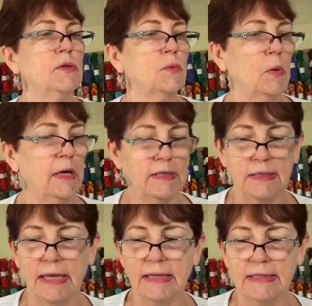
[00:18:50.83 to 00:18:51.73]

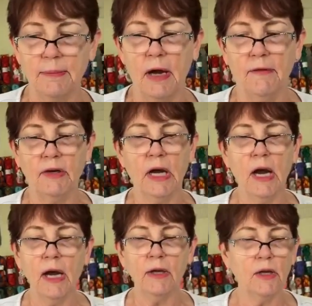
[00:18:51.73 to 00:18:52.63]
was like some
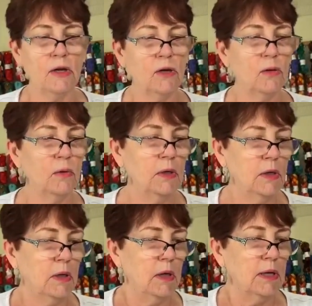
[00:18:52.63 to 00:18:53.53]
avocado,
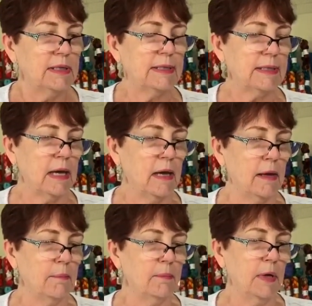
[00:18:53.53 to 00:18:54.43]

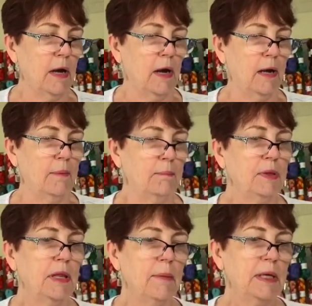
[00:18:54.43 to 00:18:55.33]
some
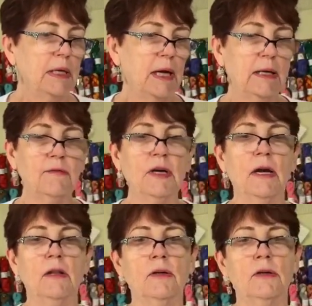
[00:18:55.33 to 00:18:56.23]
plummy kind of
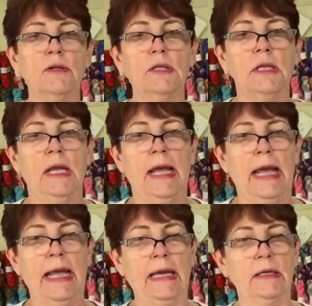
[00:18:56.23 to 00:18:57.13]
colors,
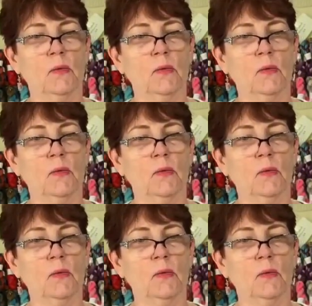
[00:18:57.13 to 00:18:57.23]
and a